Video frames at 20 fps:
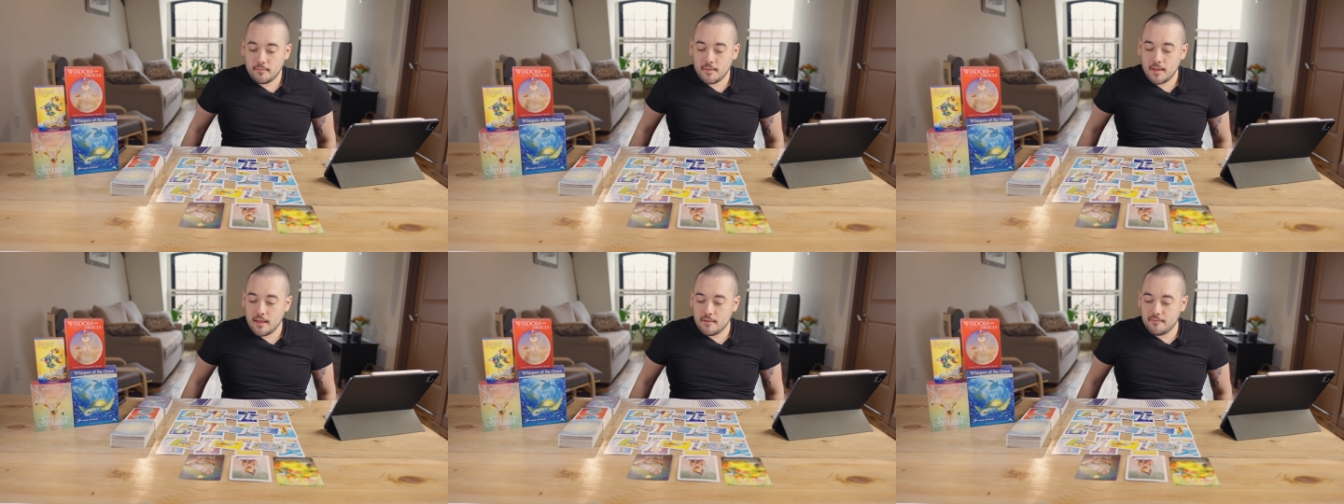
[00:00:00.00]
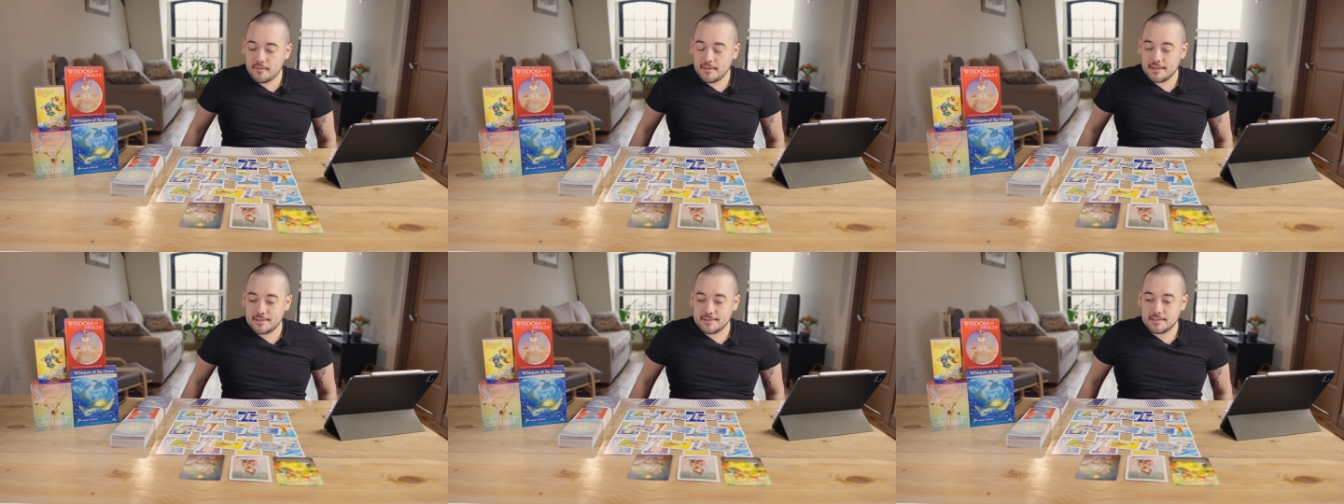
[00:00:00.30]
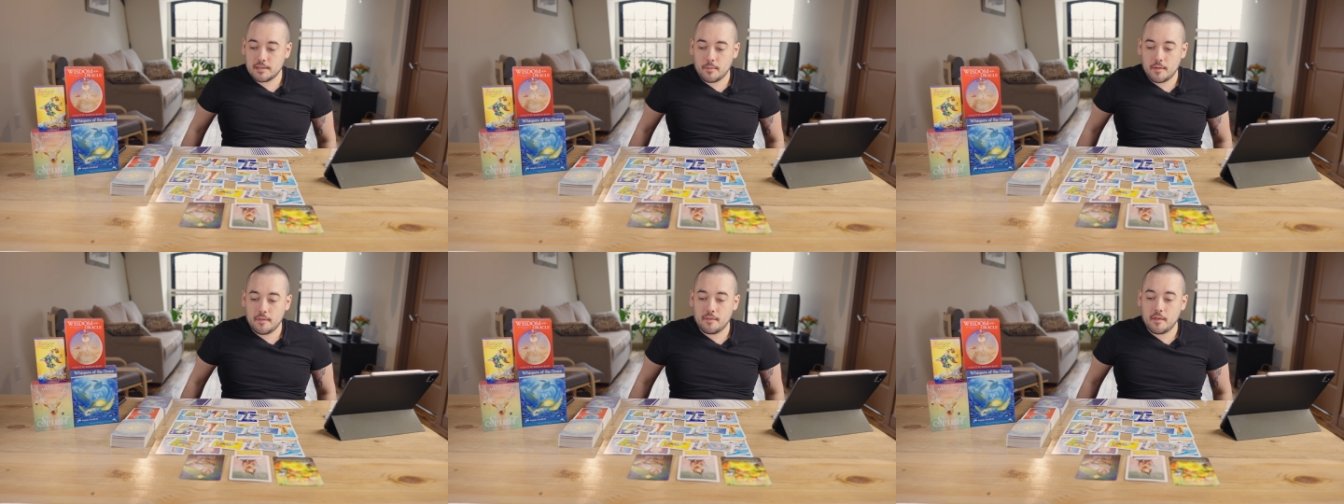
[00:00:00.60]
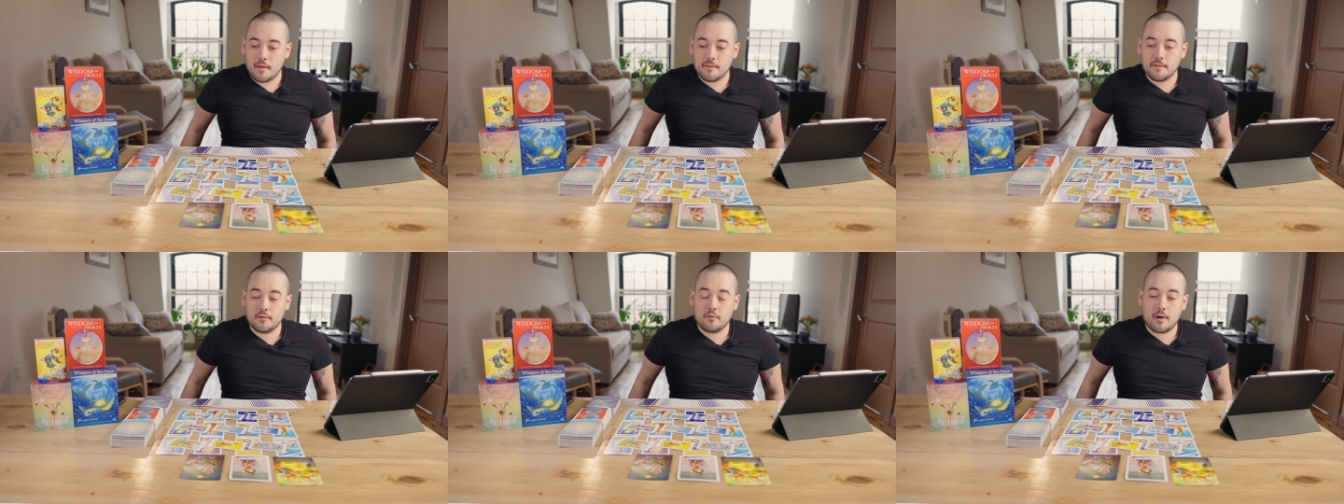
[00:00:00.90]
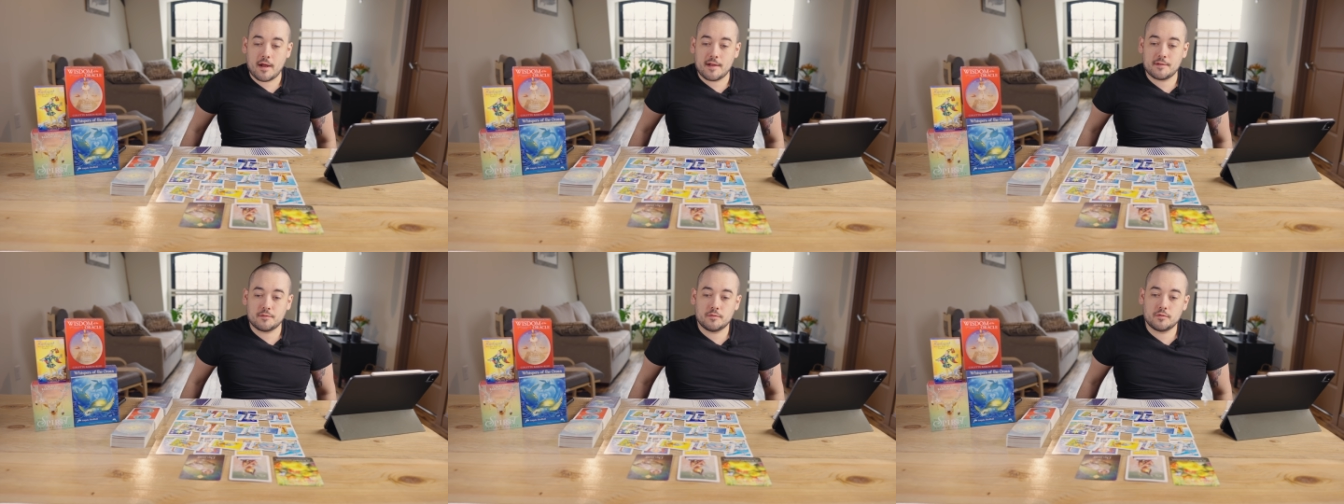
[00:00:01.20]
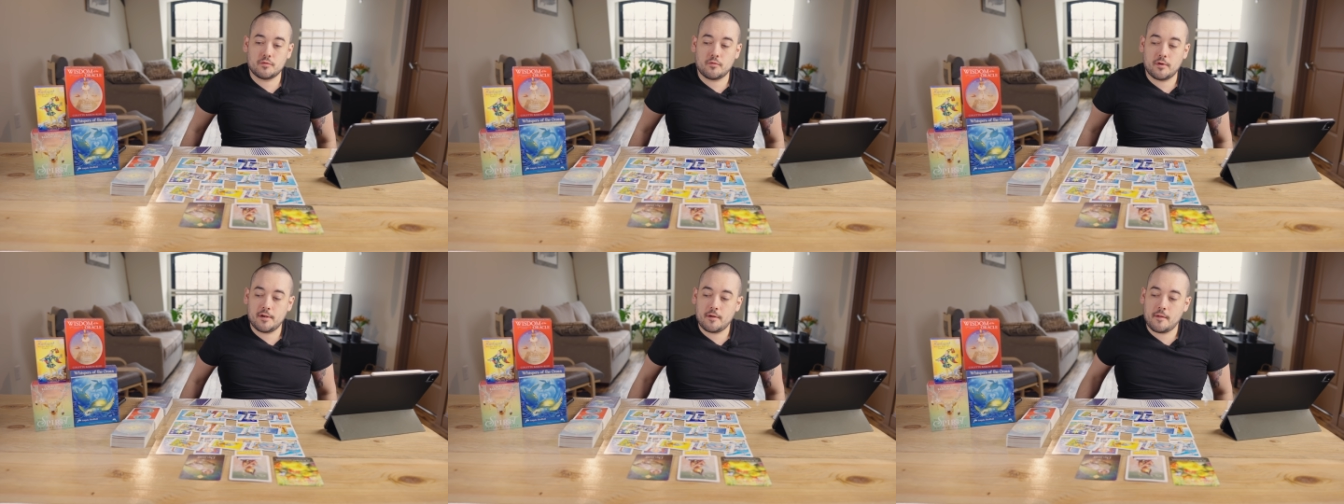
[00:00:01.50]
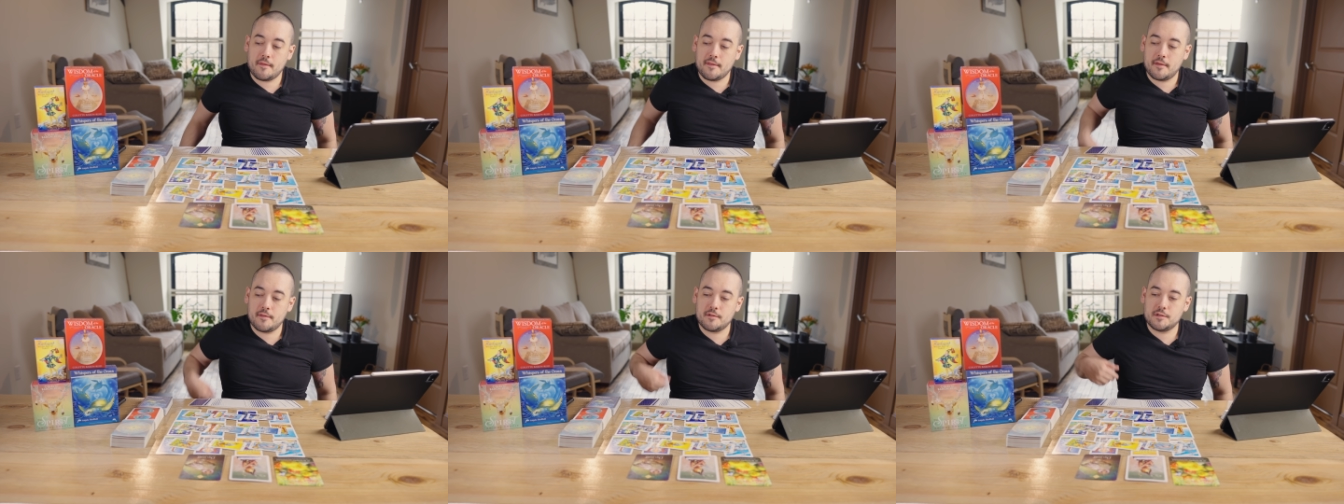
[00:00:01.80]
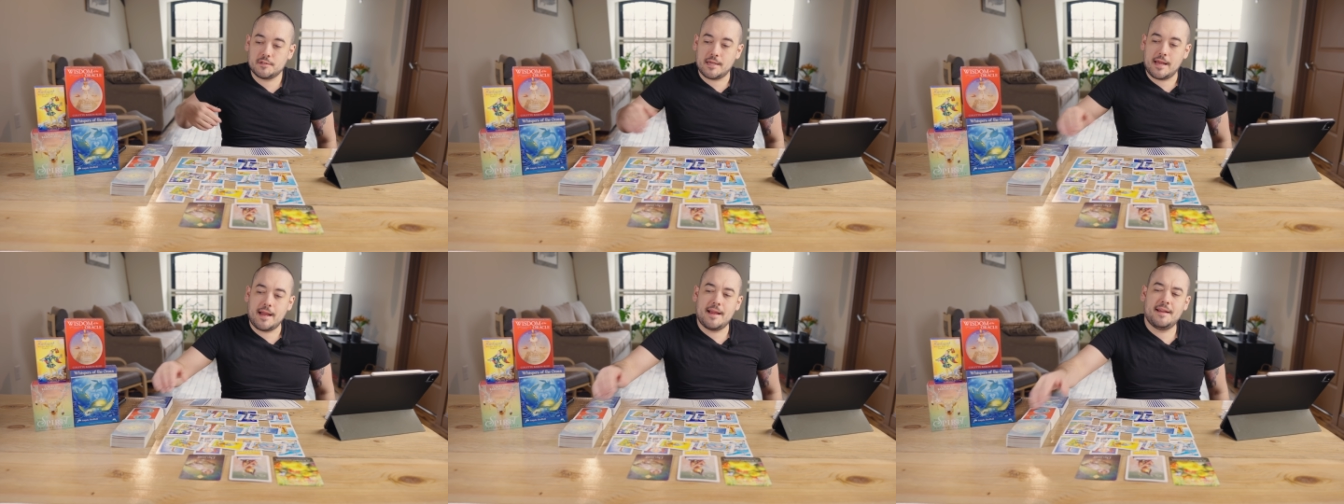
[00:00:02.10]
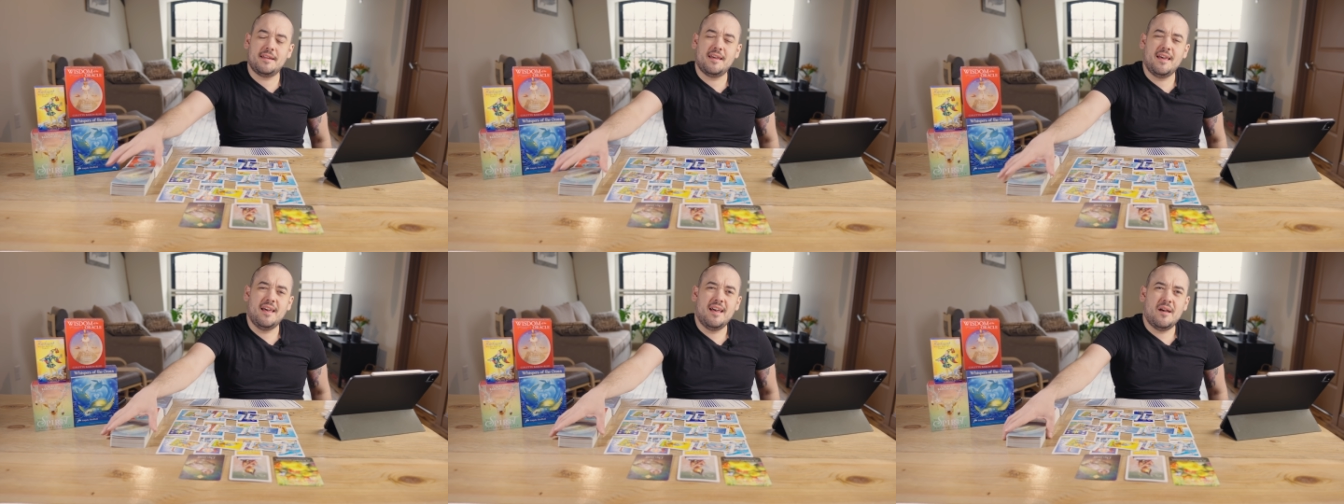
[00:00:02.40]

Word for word: I feel like someone thought the grass was greener on the other side,